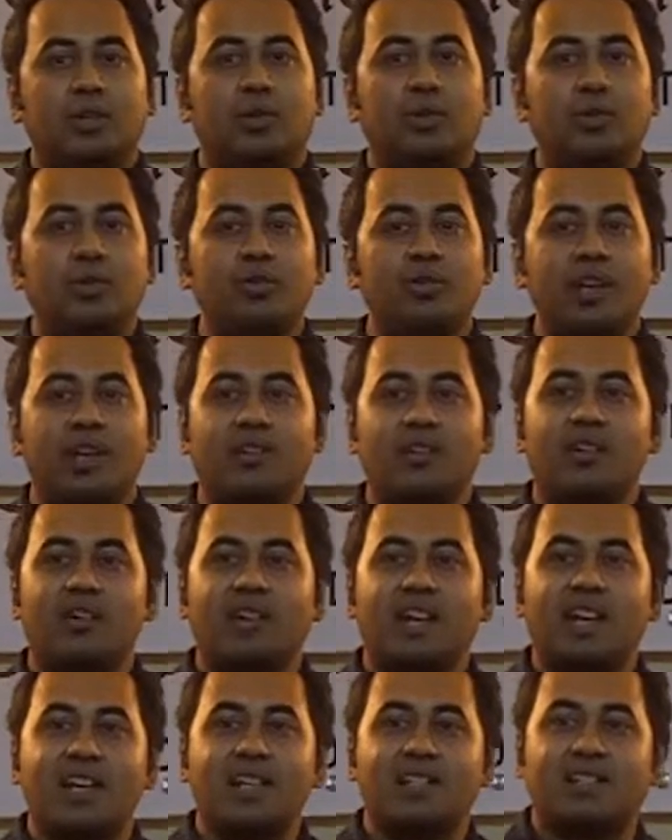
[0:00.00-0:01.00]
Do you
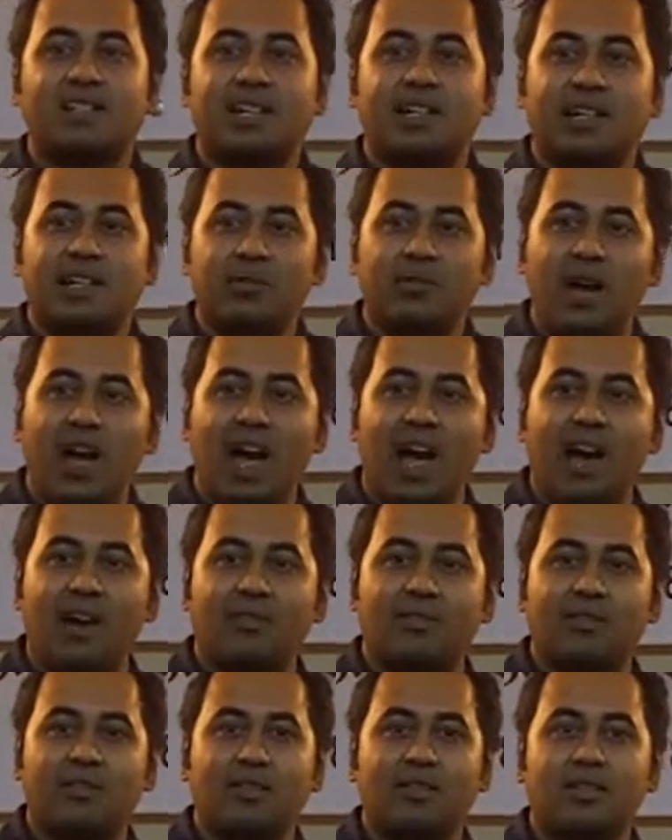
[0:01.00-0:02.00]
recognize that you
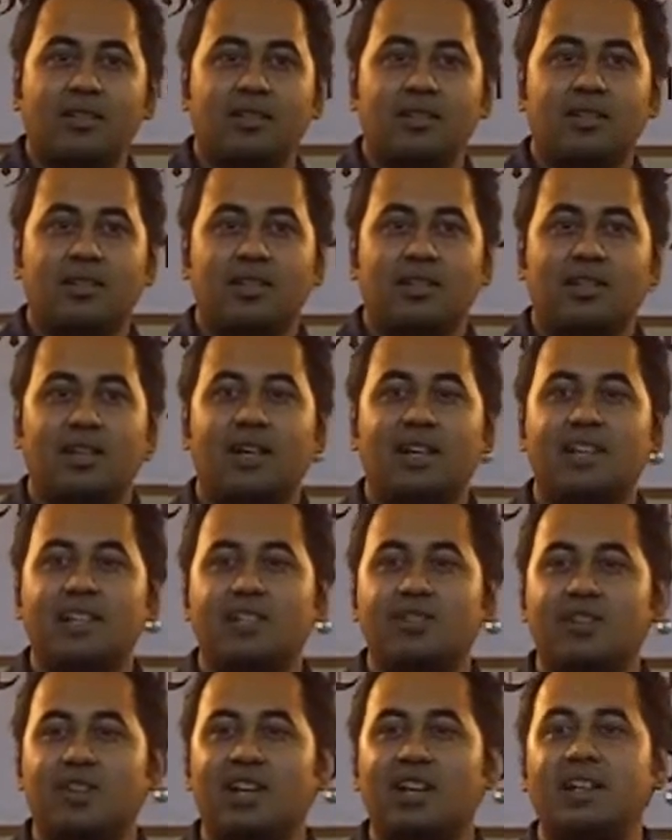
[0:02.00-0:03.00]
have a
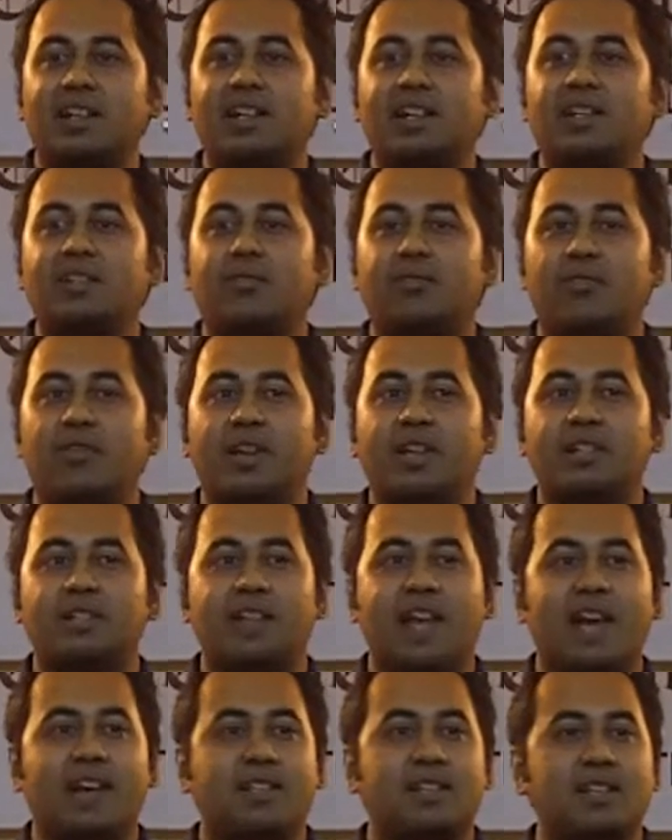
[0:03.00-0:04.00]
regionally
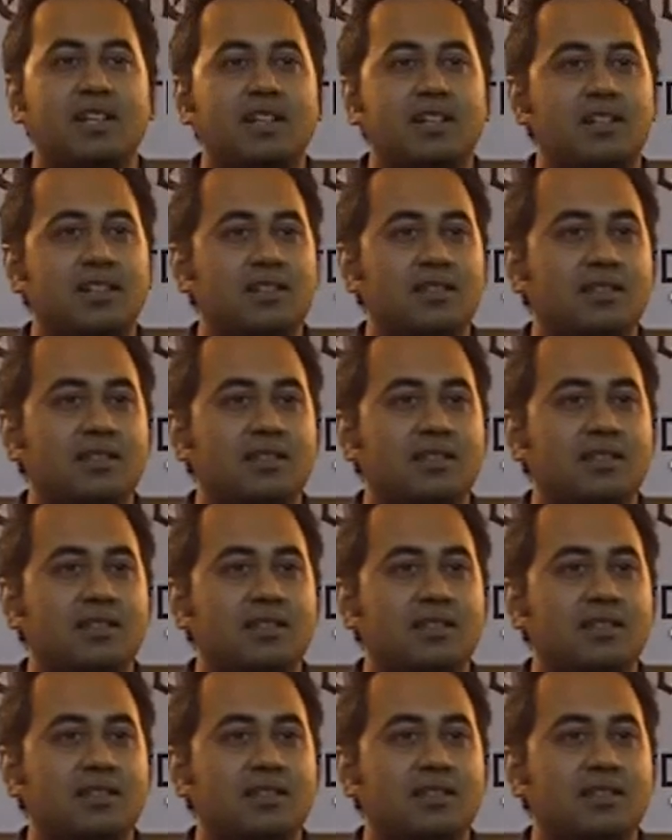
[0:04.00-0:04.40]
influenced accent?